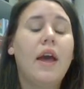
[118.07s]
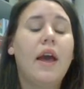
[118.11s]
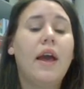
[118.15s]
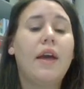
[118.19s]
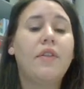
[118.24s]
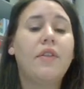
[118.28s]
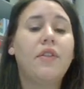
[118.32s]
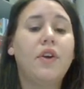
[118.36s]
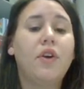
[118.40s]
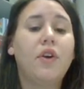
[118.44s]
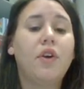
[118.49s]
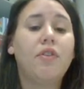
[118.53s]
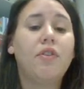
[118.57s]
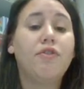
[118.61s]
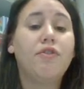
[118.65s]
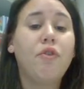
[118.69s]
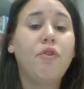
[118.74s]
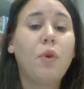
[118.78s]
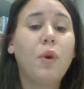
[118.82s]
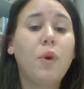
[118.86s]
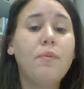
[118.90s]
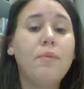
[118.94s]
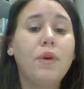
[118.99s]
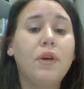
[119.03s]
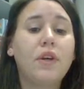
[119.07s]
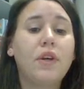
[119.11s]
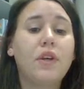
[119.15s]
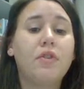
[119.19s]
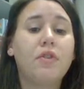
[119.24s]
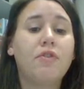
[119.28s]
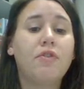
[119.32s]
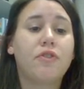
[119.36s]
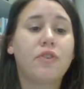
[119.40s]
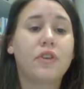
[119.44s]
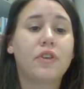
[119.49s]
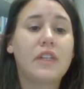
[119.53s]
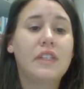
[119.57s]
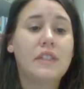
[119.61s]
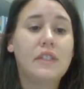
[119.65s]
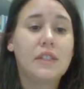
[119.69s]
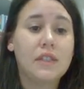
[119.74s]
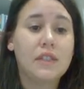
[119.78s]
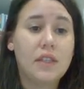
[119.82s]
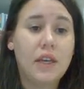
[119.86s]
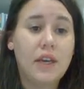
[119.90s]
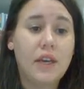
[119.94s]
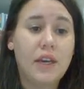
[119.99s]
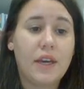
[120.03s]
and there are 4 million freed
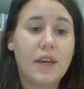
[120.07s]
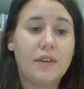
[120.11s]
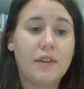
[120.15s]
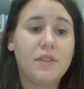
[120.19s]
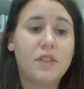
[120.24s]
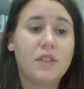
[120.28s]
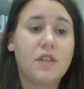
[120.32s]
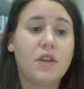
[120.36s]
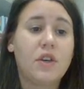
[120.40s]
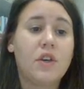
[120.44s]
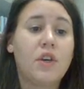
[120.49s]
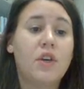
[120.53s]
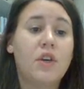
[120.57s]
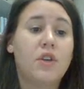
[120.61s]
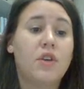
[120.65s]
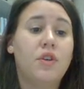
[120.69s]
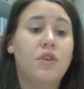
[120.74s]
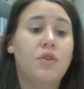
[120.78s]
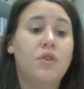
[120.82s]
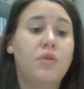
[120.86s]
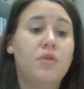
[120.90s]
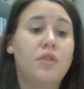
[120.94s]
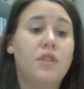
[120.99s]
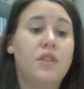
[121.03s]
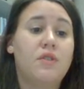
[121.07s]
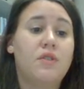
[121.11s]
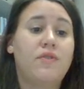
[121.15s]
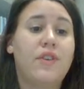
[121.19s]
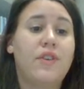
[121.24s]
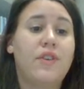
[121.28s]
slaves whose